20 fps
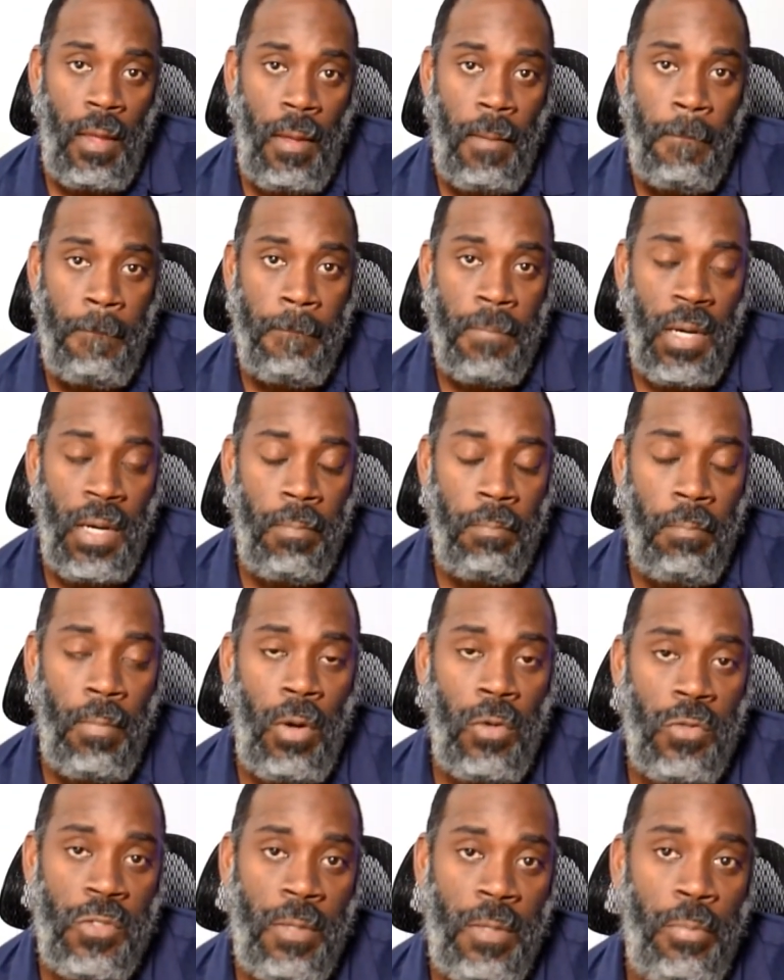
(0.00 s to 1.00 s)
But
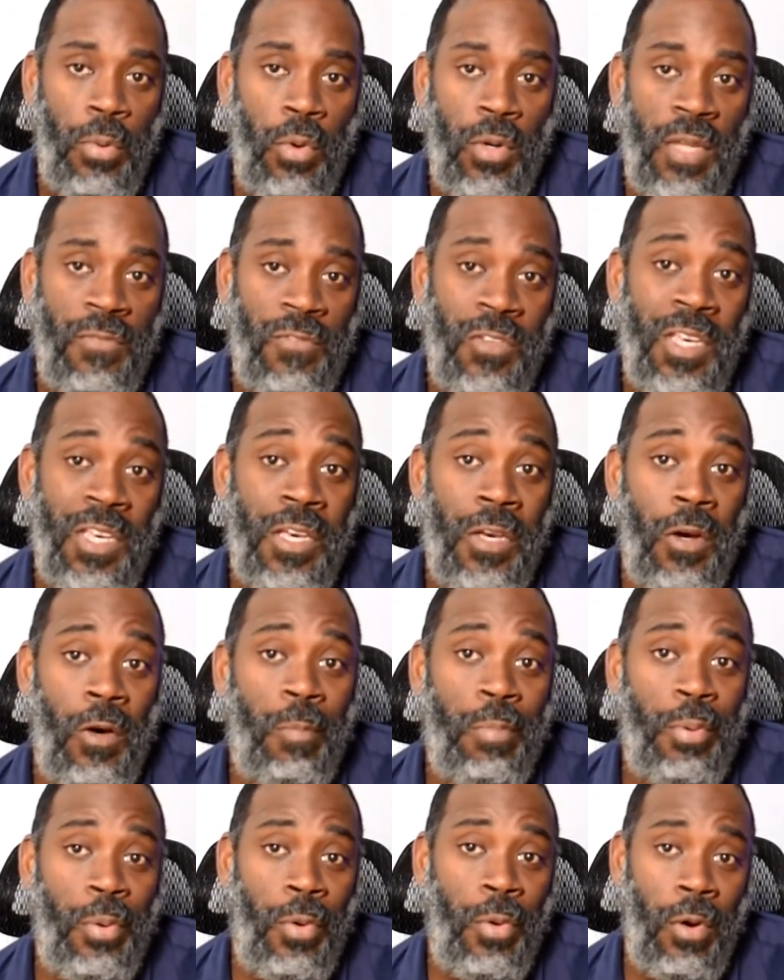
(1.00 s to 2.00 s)
most importantly, if you can go
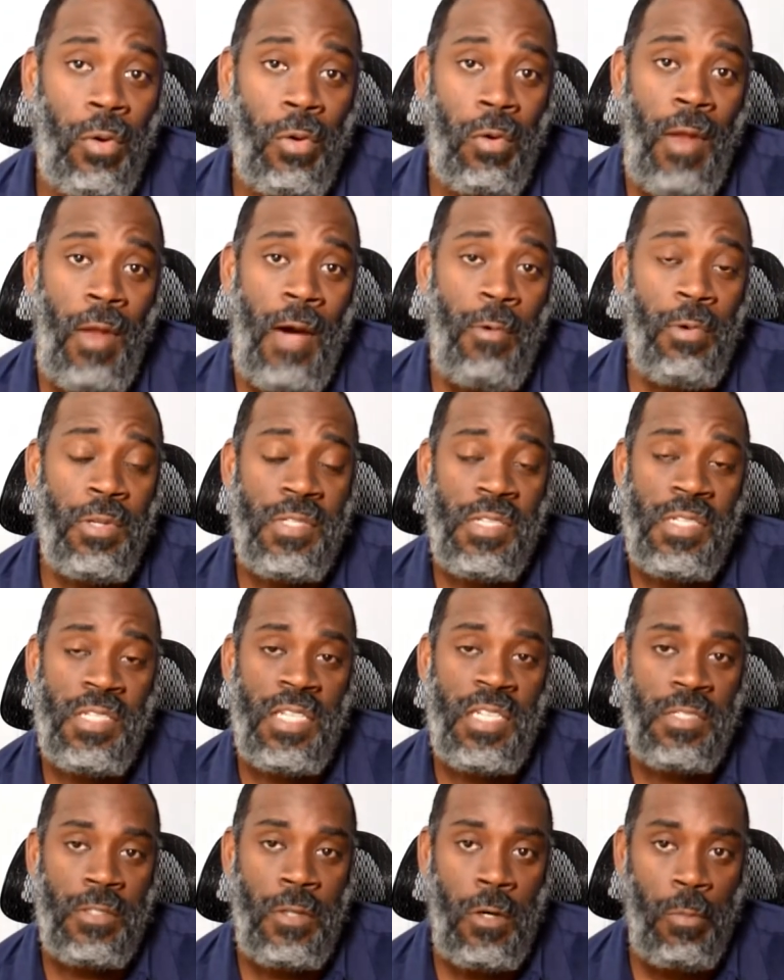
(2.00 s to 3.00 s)
prone, I would
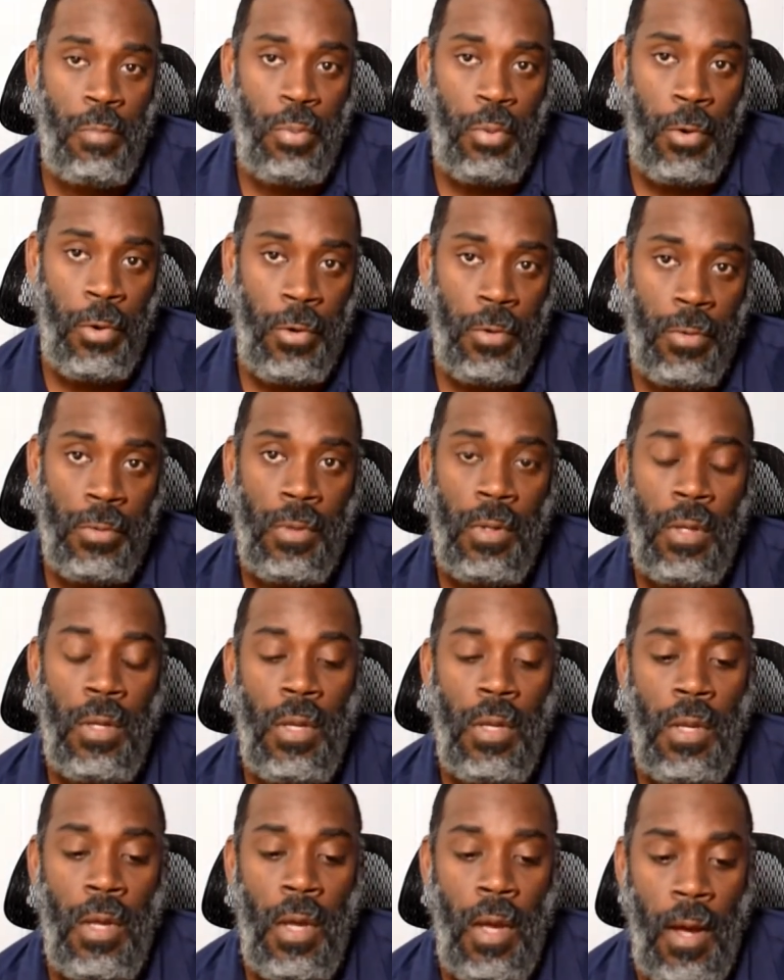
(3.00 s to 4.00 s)
suggest go prone.
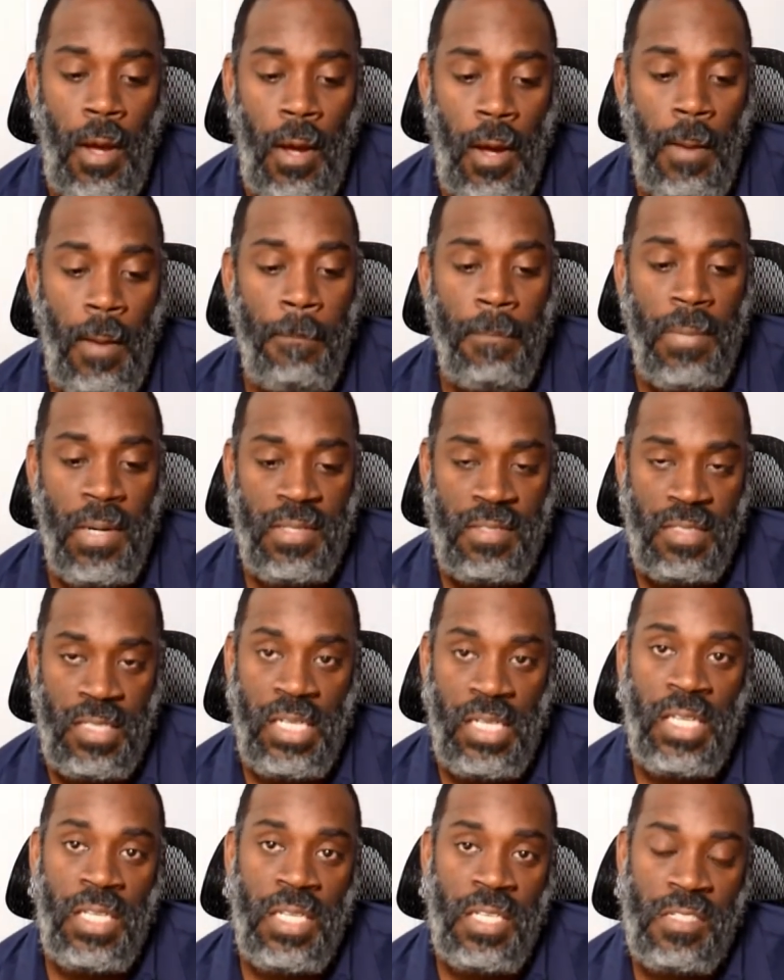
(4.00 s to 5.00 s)
But
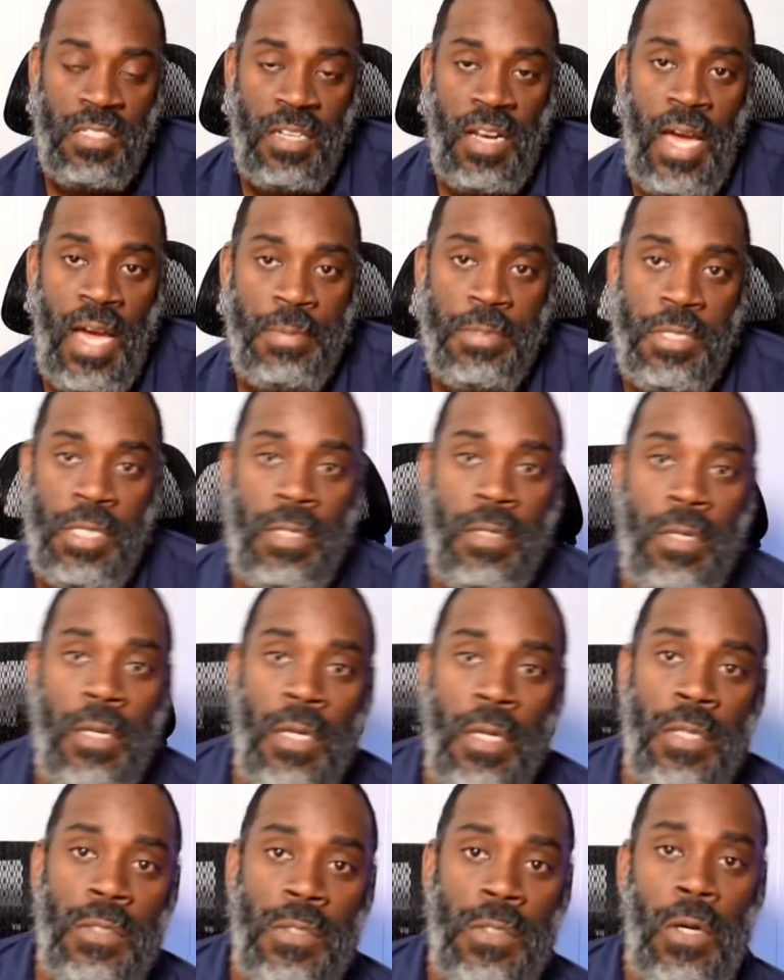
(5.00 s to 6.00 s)
seated is an option.
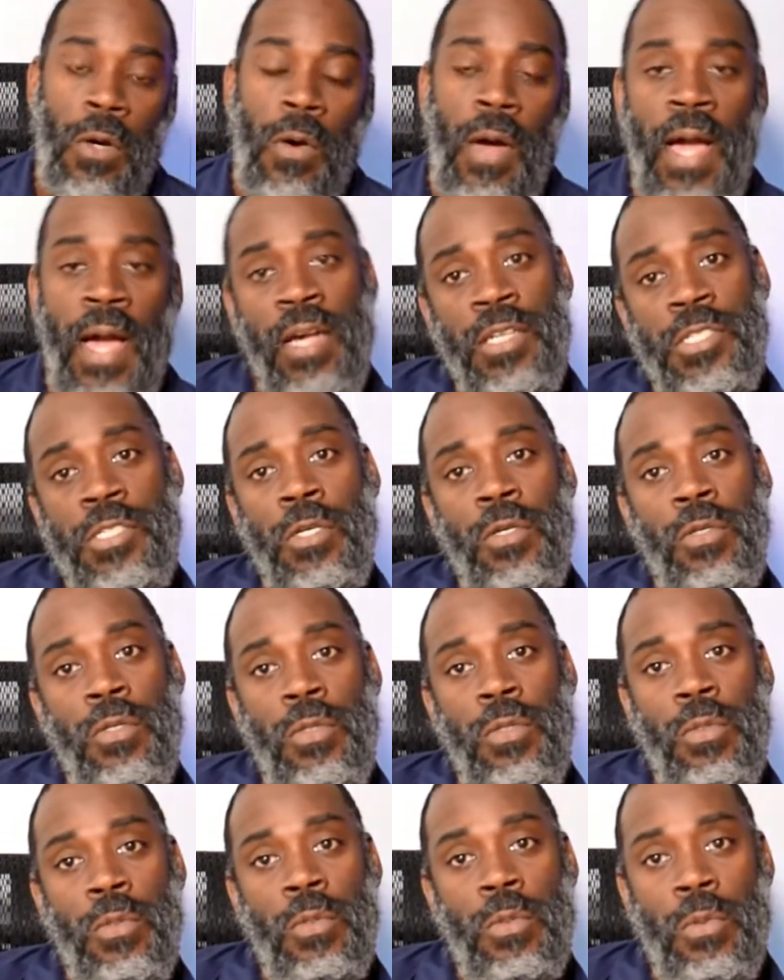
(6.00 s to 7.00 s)
So I'll show
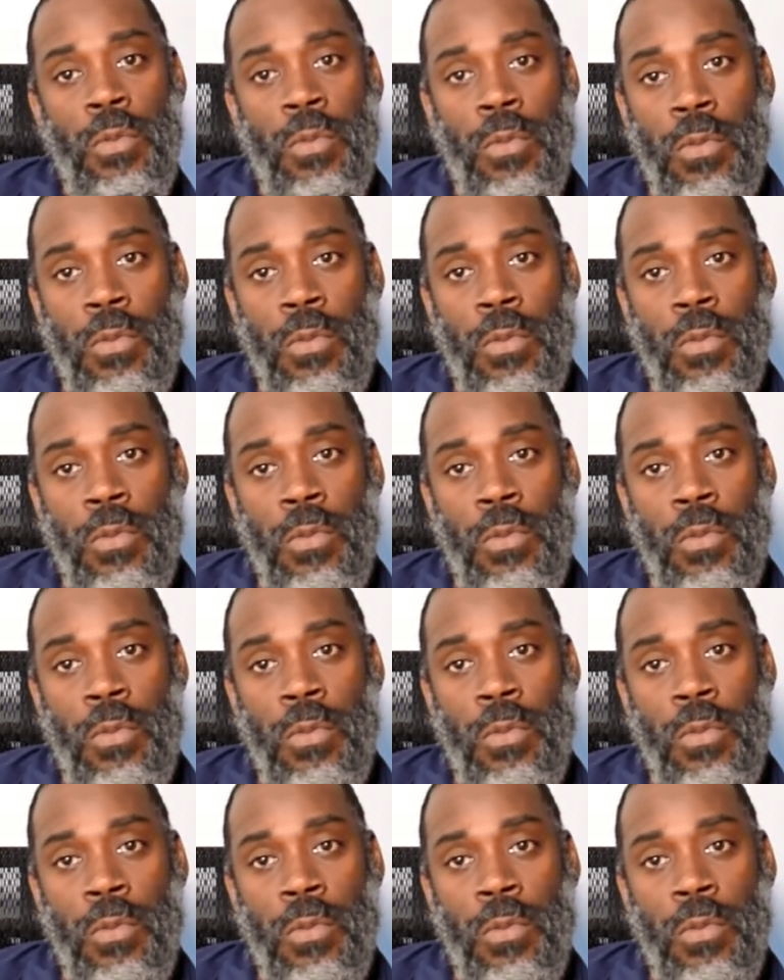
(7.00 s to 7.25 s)
you